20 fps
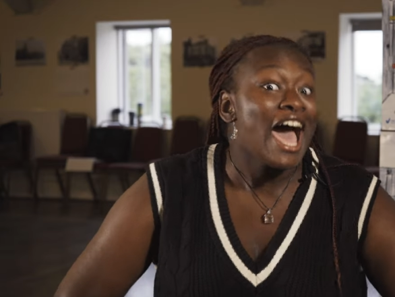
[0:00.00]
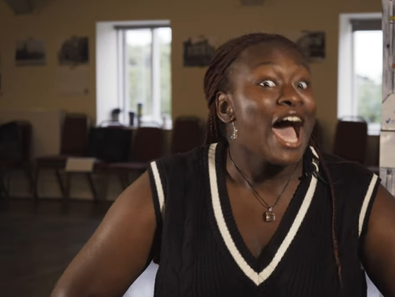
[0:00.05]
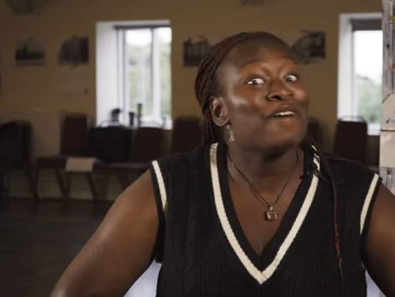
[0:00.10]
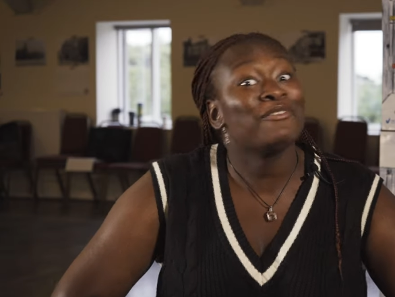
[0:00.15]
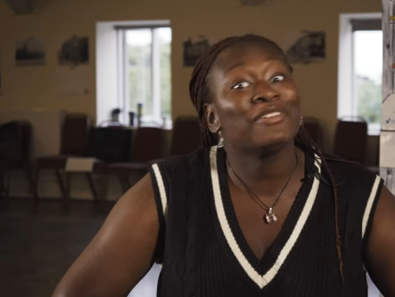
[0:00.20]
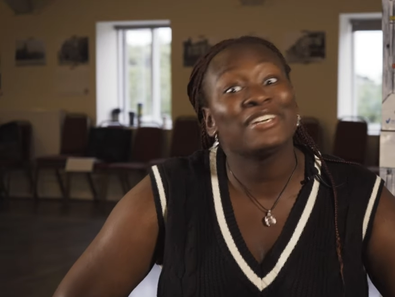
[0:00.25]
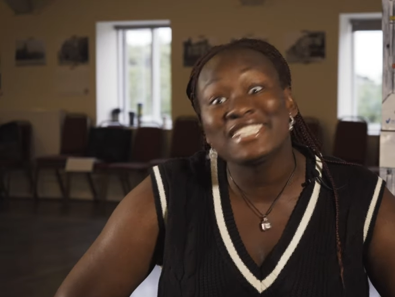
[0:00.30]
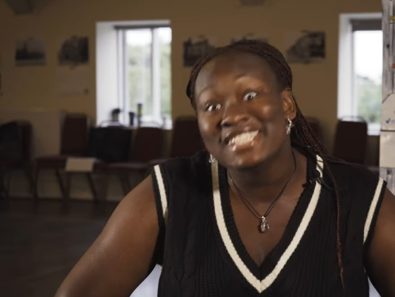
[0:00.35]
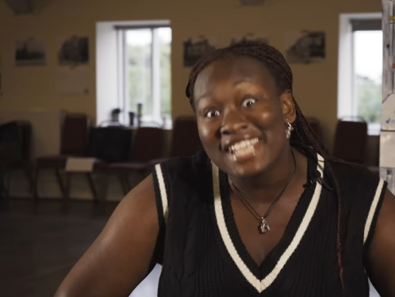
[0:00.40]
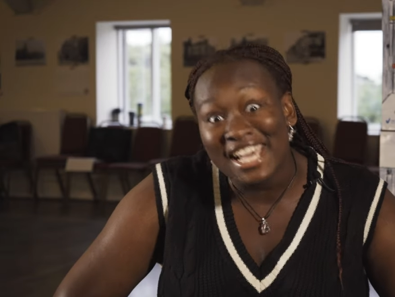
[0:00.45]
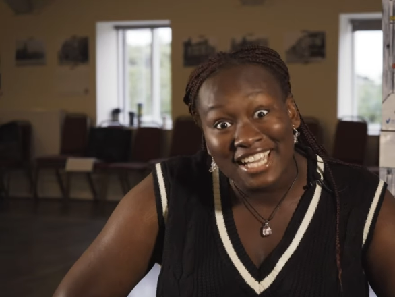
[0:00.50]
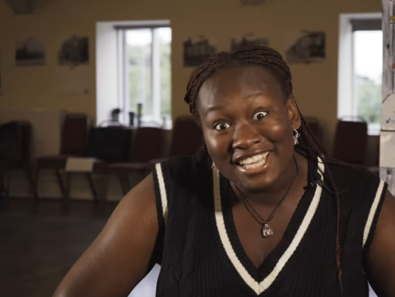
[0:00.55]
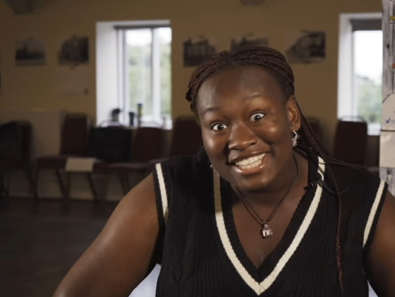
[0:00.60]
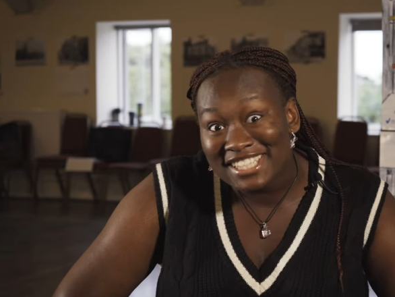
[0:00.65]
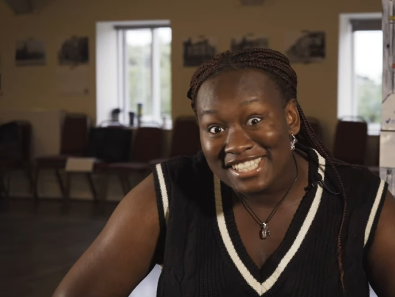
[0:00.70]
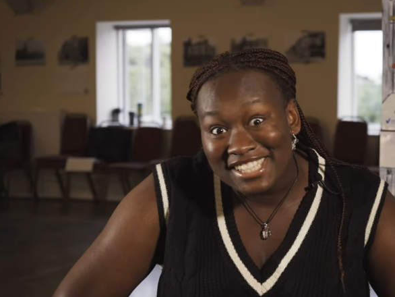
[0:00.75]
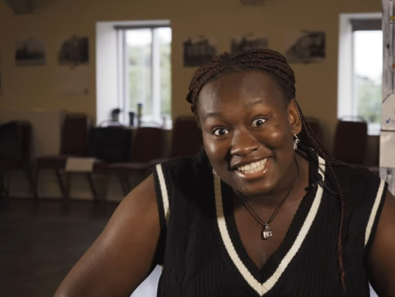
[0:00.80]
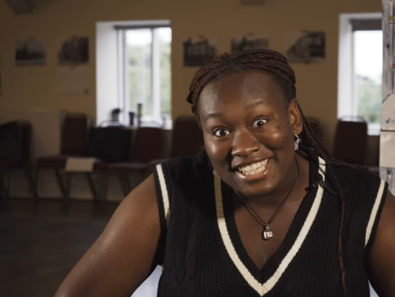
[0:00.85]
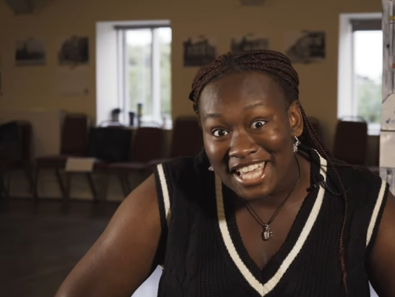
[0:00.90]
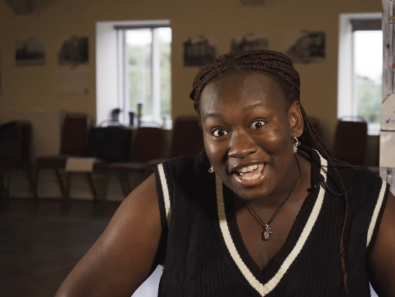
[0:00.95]
I'm excited
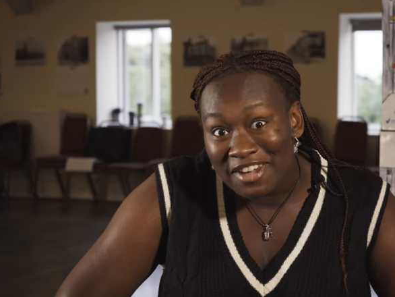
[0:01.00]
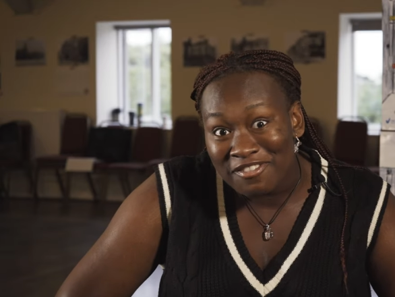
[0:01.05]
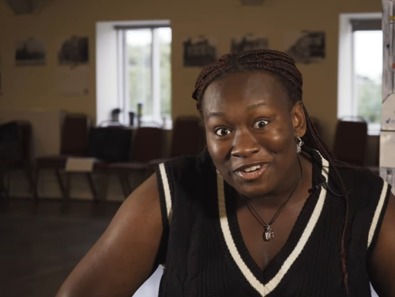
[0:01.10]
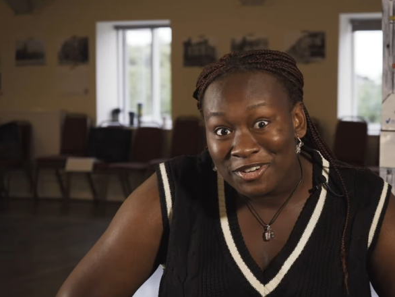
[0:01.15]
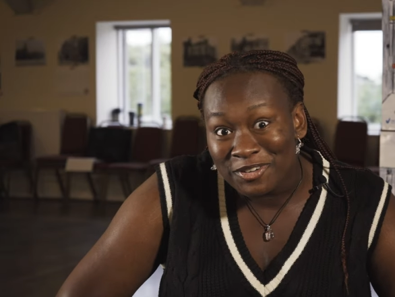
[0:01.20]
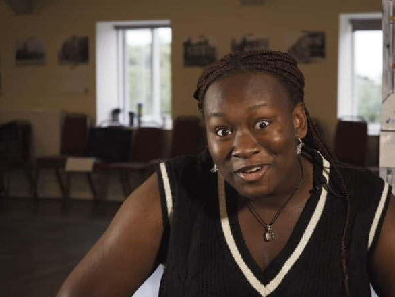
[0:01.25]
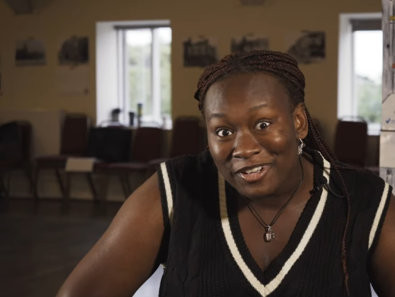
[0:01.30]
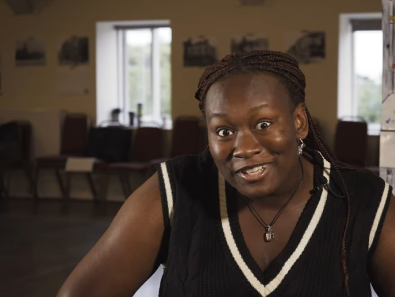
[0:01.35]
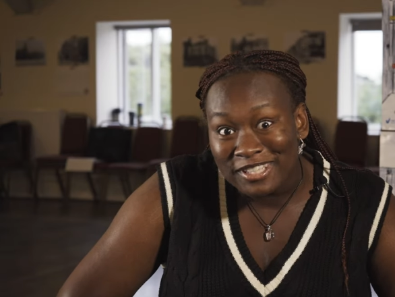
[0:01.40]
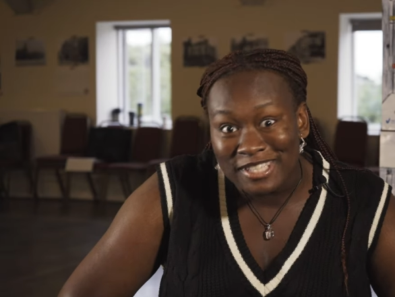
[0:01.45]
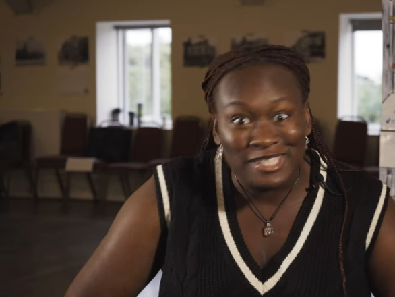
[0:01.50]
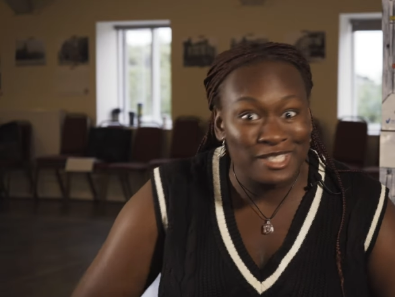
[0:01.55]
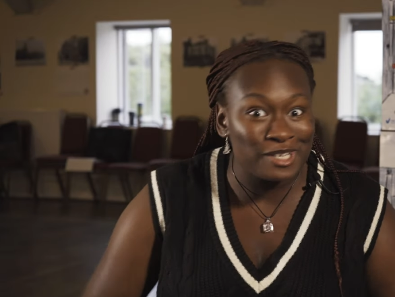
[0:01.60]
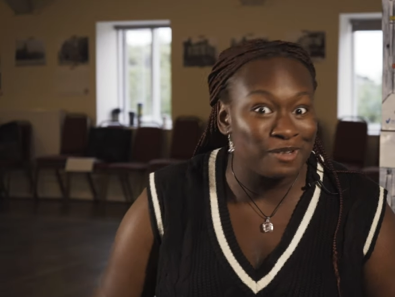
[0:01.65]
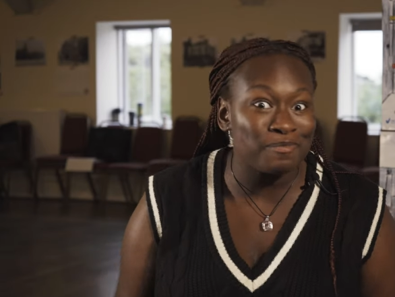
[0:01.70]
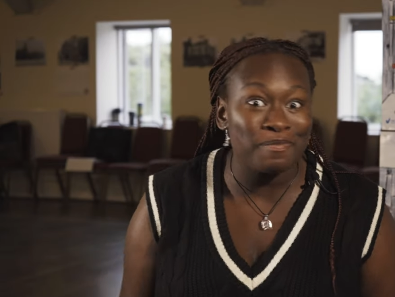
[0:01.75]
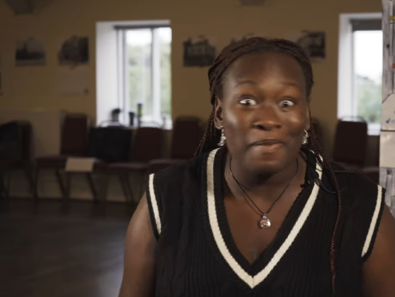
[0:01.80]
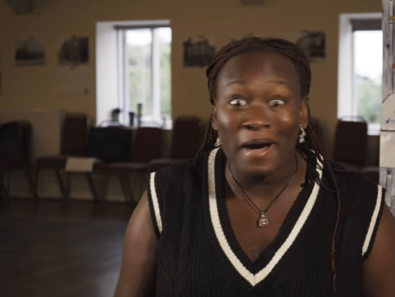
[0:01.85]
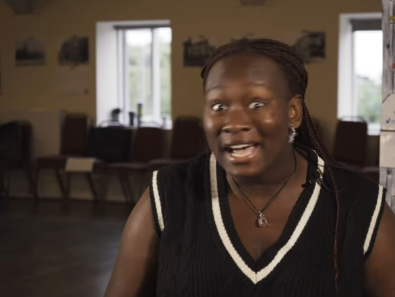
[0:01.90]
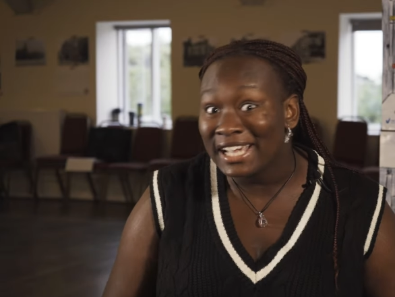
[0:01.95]
to see everyone, so
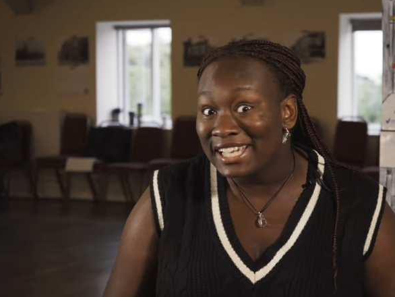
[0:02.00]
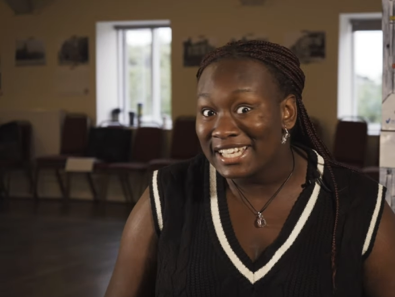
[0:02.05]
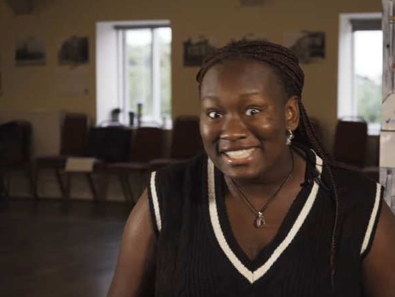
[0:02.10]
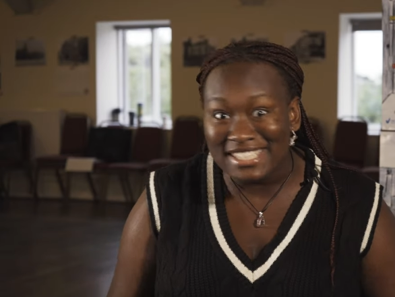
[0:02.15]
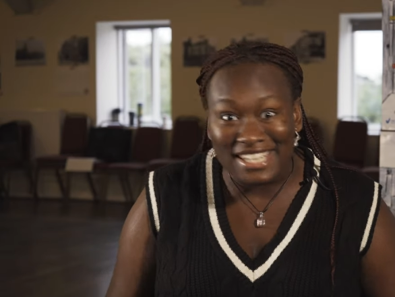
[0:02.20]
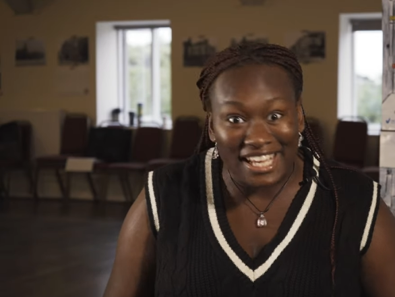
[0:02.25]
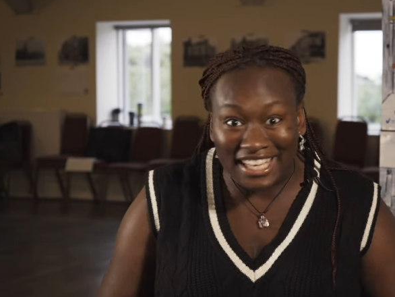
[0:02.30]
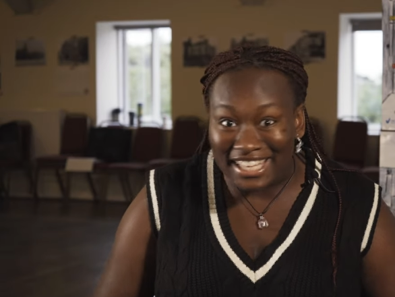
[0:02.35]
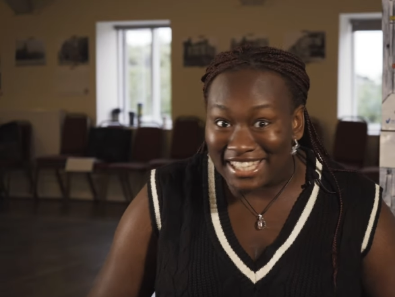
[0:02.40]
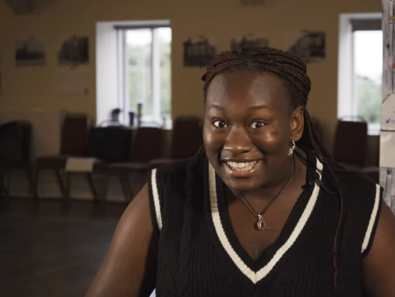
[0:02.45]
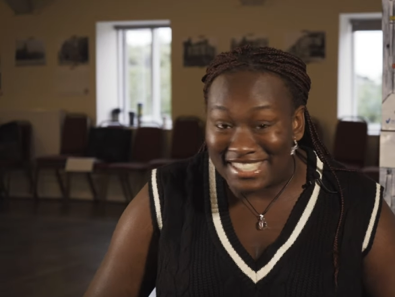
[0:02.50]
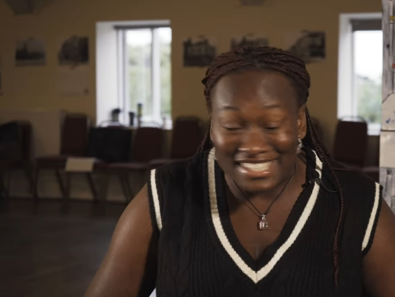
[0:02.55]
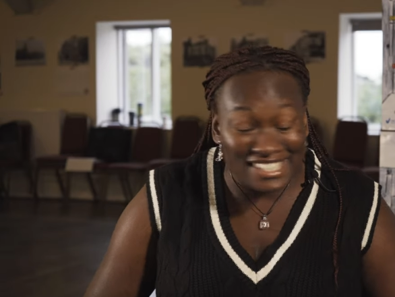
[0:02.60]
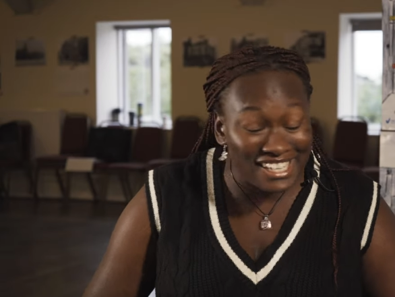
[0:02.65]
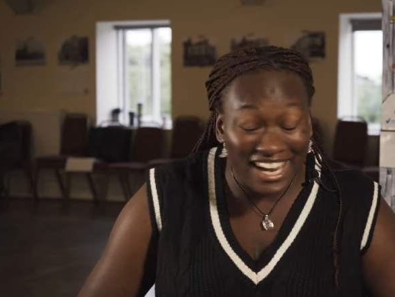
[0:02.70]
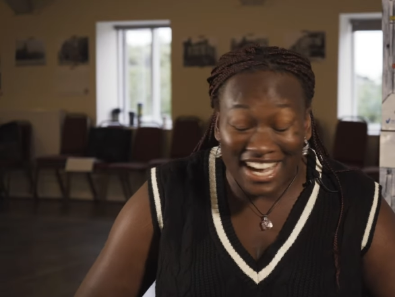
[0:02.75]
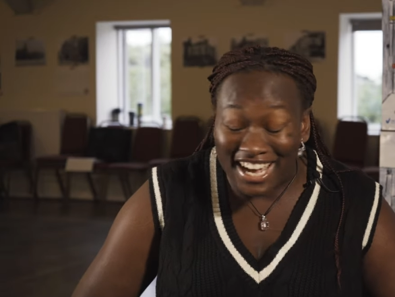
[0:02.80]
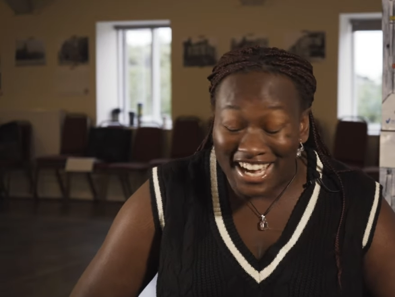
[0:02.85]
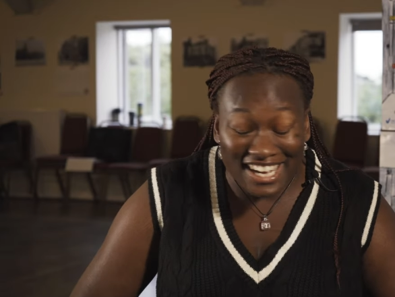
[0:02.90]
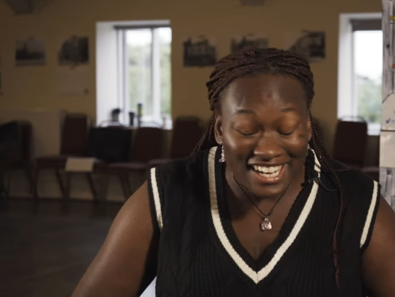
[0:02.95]
buy your tickets
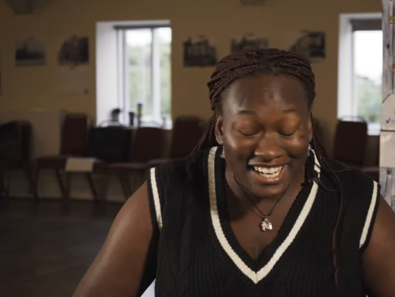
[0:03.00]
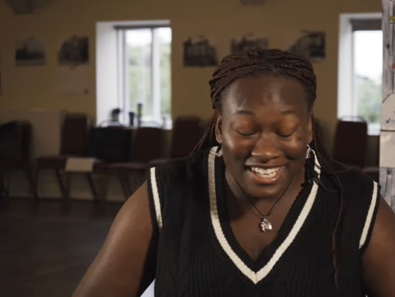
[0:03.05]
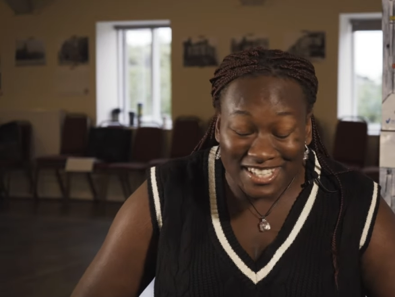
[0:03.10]
now.